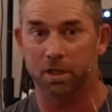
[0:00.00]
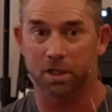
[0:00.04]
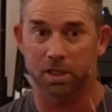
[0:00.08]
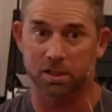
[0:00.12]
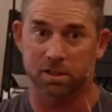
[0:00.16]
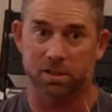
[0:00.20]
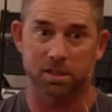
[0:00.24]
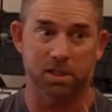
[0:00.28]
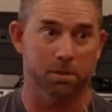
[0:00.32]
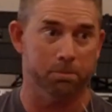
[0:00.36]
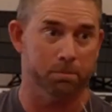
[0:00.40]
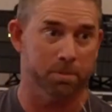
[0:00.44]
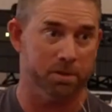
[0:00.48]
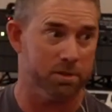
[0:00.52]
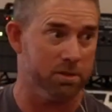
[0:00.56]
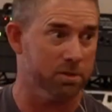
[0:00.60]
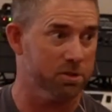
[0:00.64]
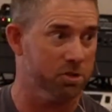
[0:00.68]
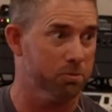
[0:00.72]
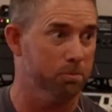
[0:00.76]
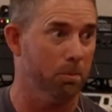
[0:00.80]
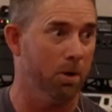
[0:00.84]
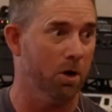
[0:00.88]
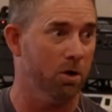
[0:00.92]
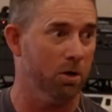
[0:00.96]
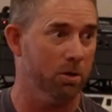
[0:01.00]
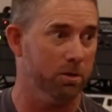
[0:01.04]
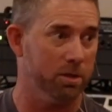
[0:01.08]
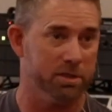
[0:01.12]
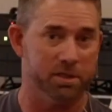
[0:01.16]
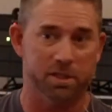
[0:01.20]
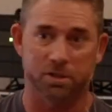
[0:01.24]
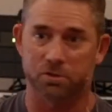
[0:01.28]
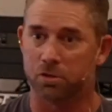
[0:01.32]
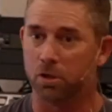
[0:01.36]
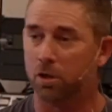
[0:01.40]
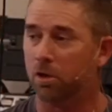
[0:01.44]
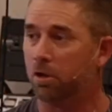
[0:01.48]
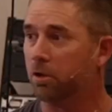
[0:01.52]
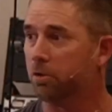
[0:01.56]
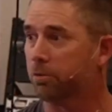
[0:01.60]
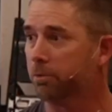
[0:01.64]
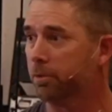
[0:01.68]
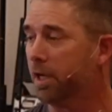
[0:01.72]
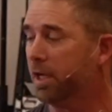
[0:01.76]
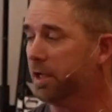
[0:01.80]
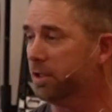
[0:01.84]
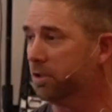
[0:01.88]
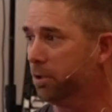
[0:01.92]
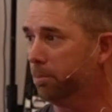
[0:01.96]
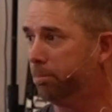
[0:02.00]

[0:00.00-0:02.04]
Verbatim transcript: He said, But the small and the tall, right?